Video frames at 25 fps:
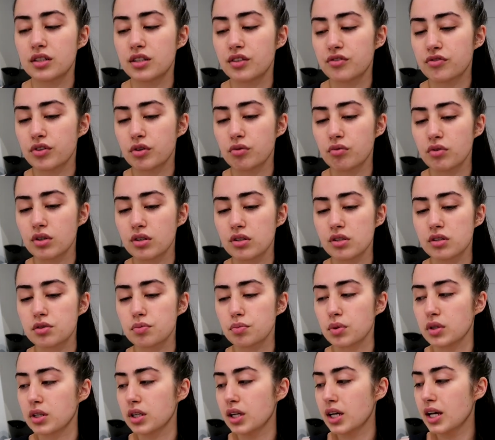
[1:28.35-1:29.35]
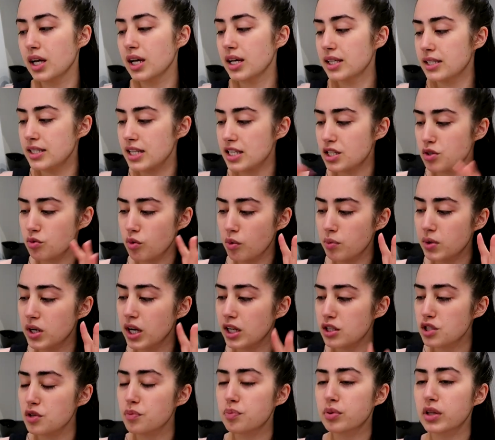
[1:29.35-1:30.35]
different ones, but this is what we
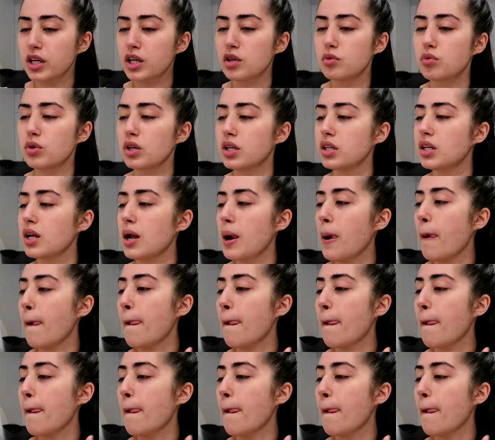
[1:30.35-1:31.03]
got to play with.